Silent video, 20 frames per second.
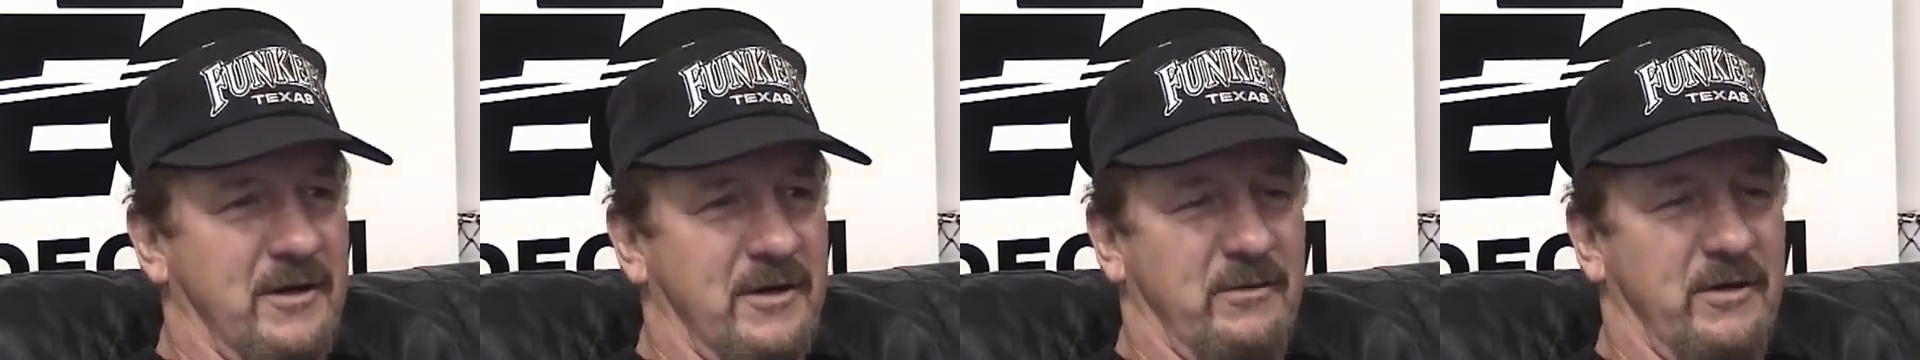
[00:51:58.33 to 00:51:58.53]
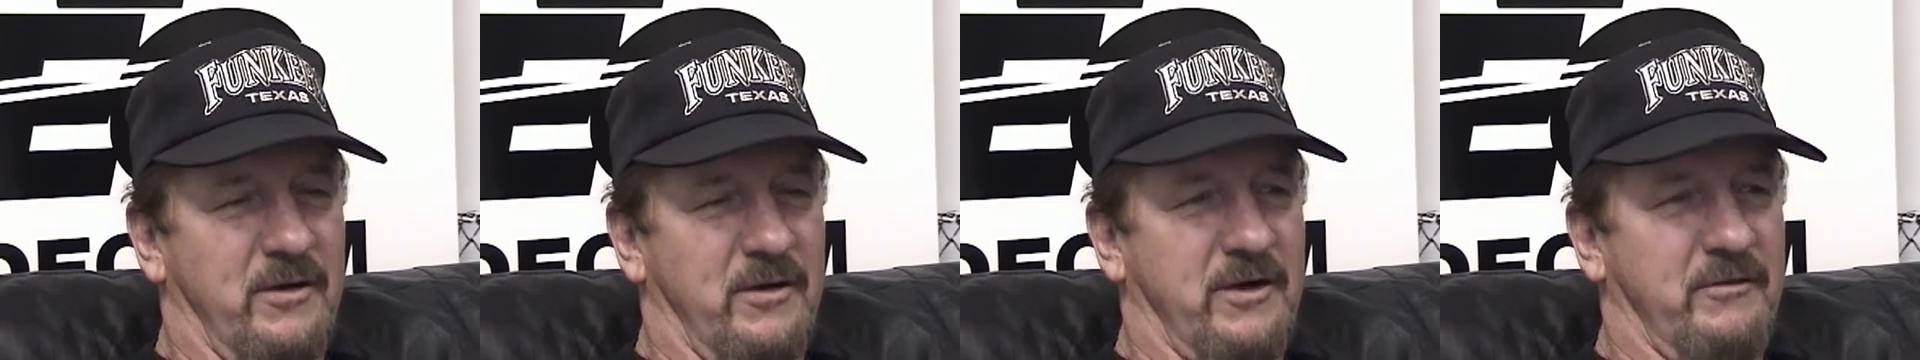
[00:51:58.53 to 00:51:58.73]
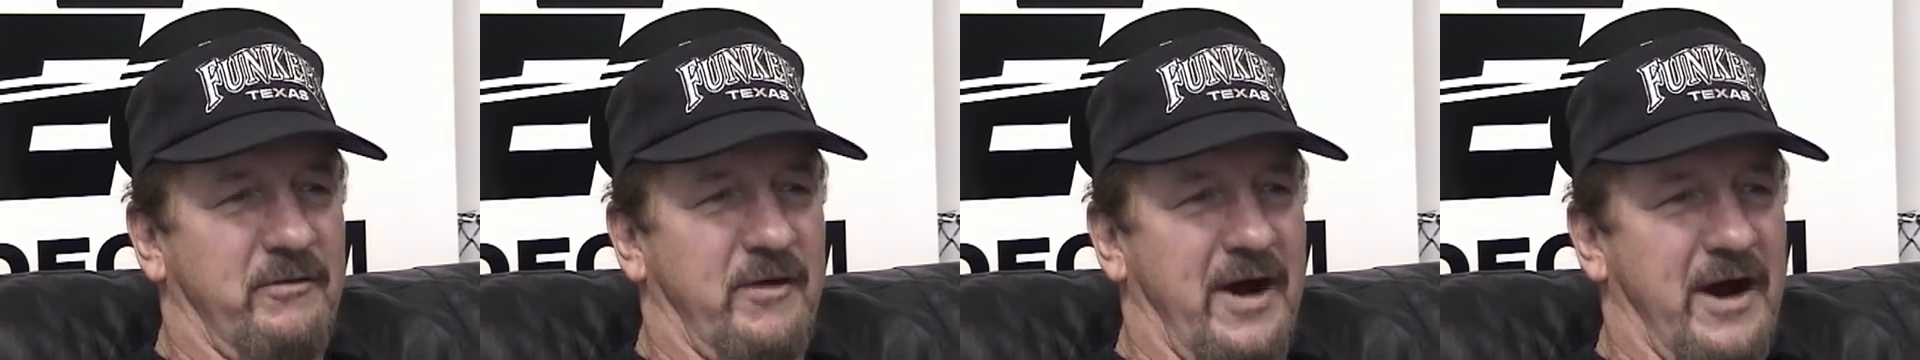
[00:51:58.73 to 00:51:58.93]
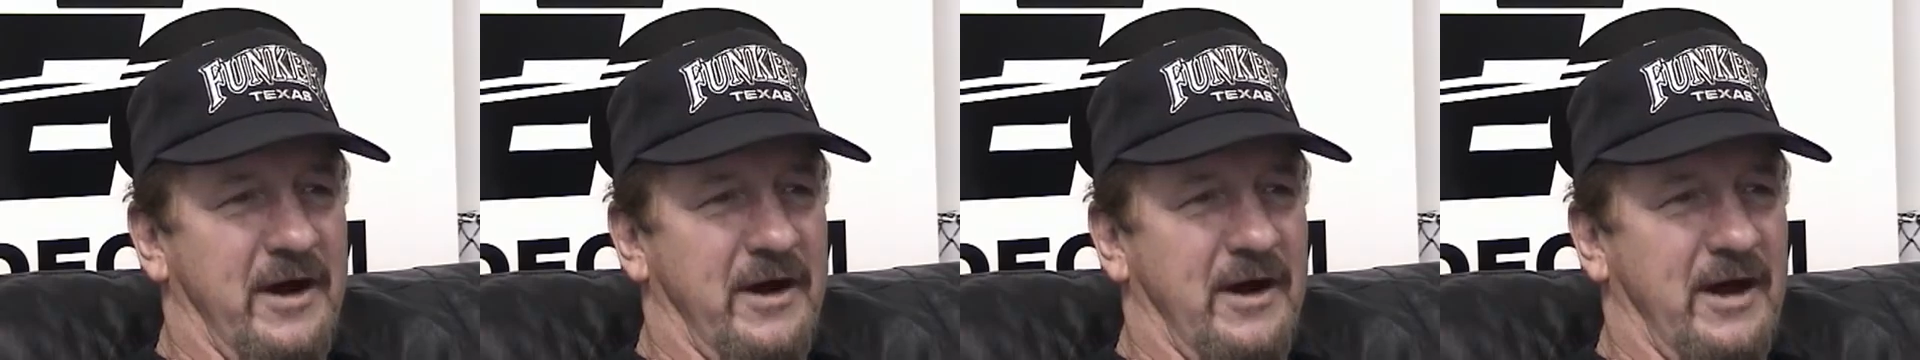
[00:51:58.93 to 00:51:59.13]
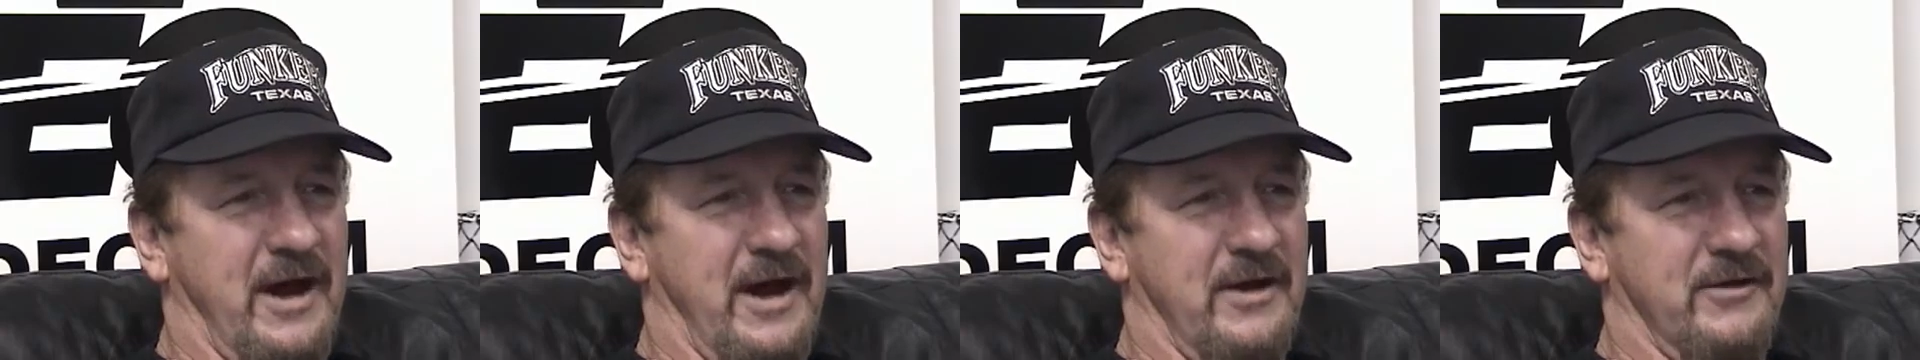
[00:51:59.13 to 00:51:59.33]

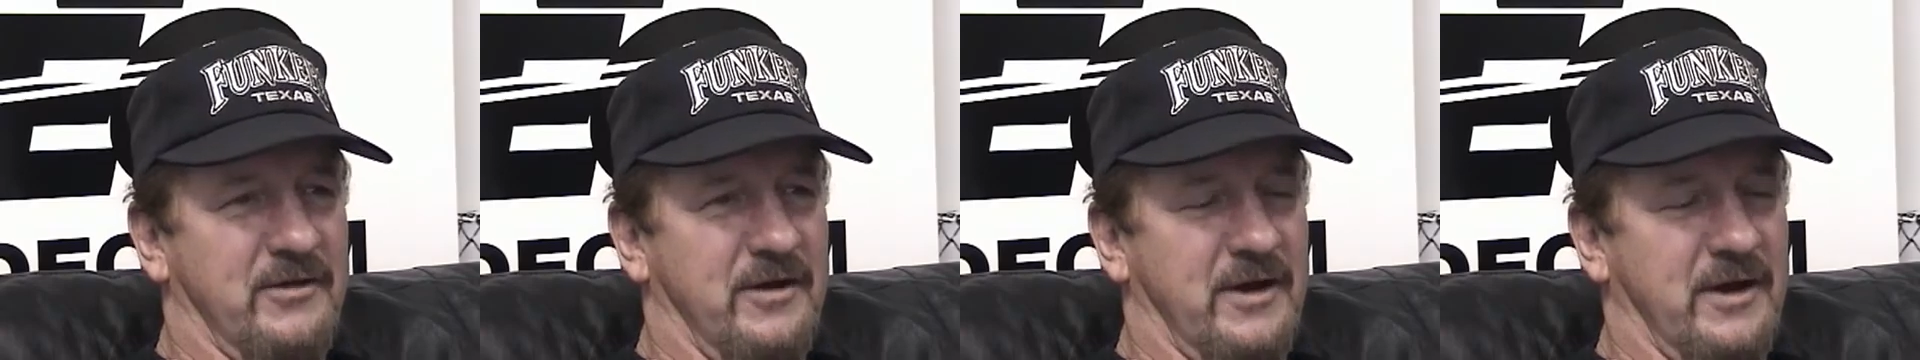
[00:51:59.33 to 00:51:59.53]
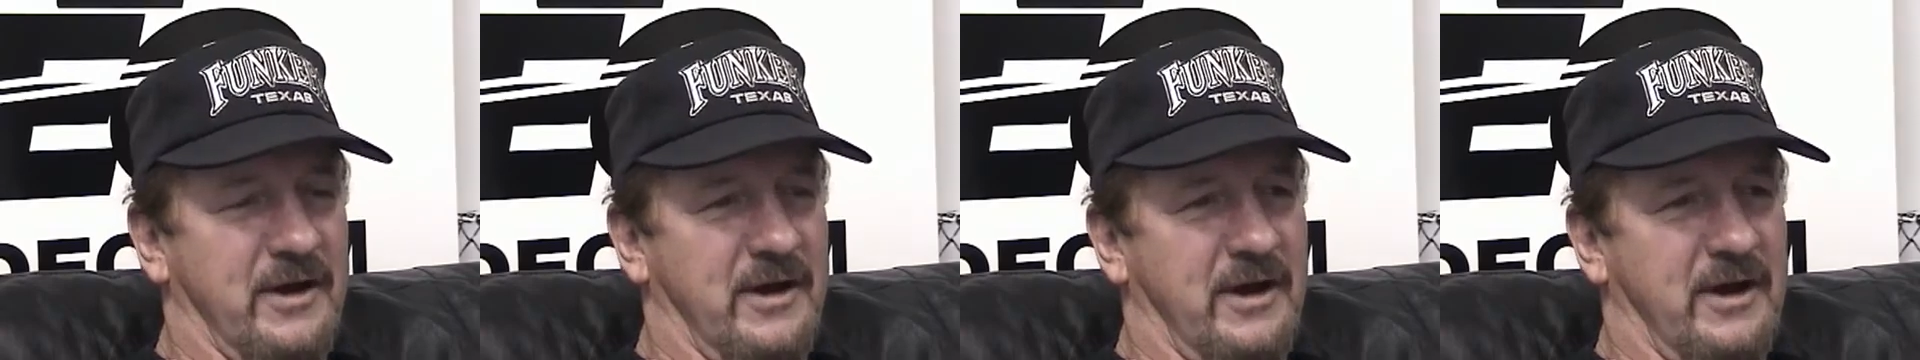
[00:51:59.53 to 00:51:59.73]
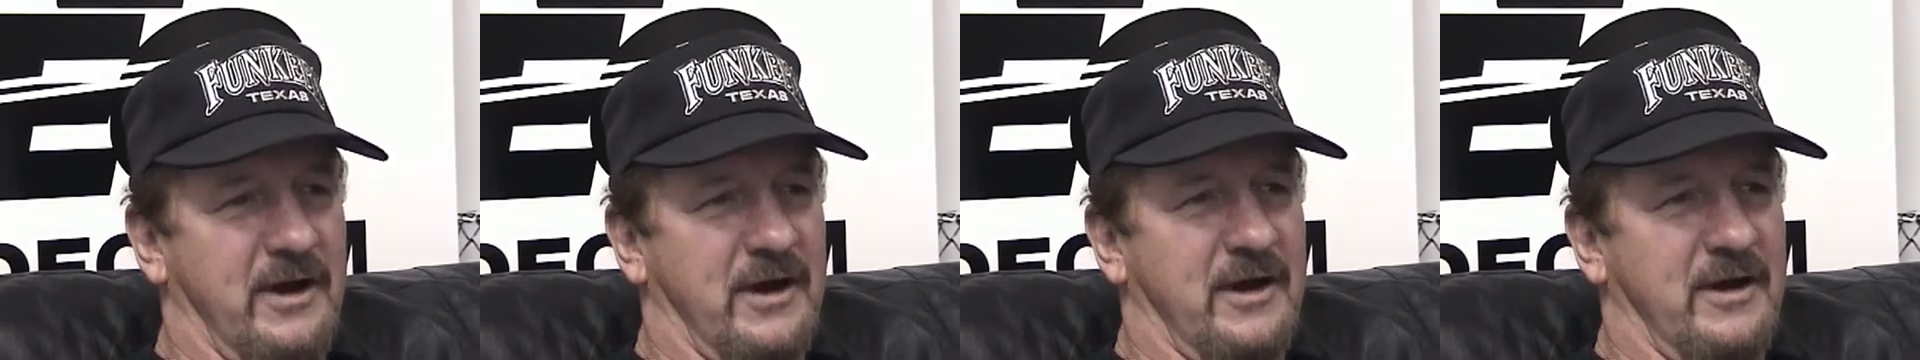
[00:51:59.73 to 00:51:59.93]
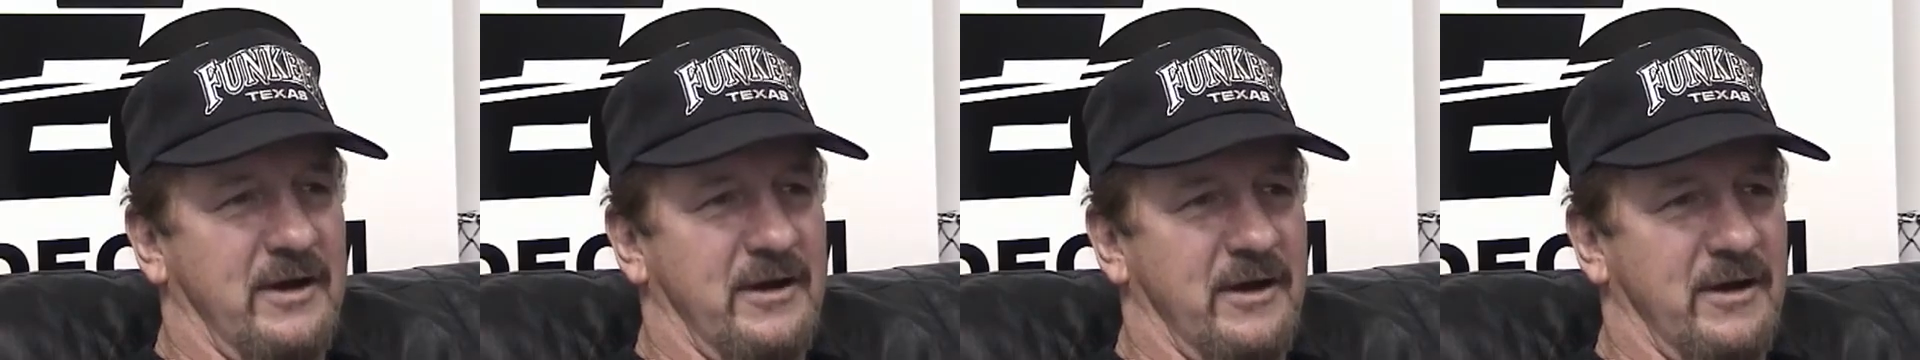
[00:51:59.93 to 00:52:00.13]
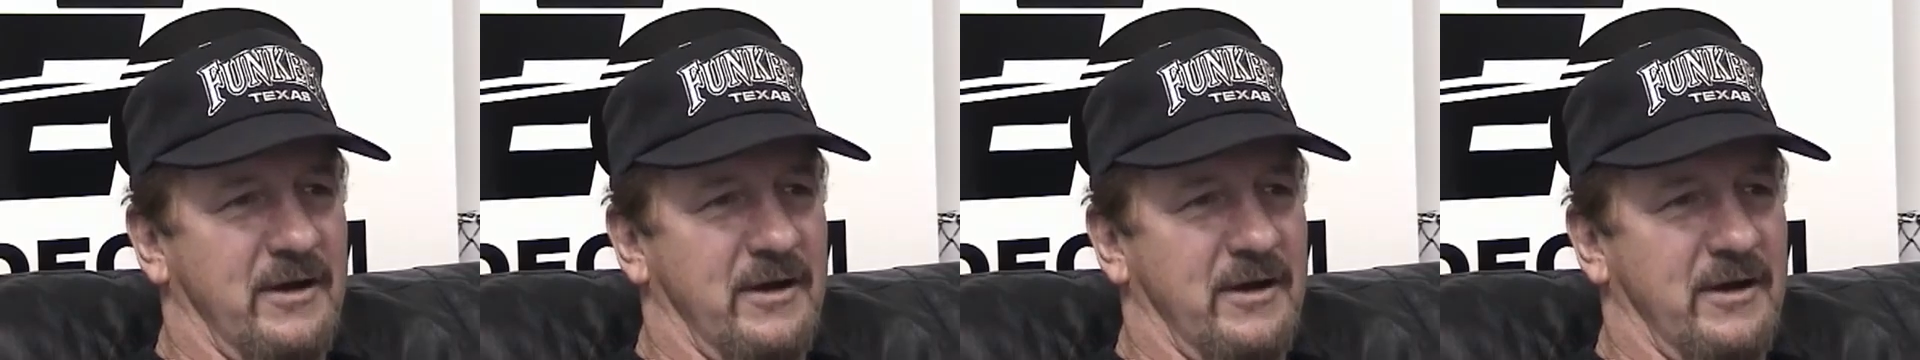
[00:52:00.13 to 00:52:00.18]
revitalize it again. You know.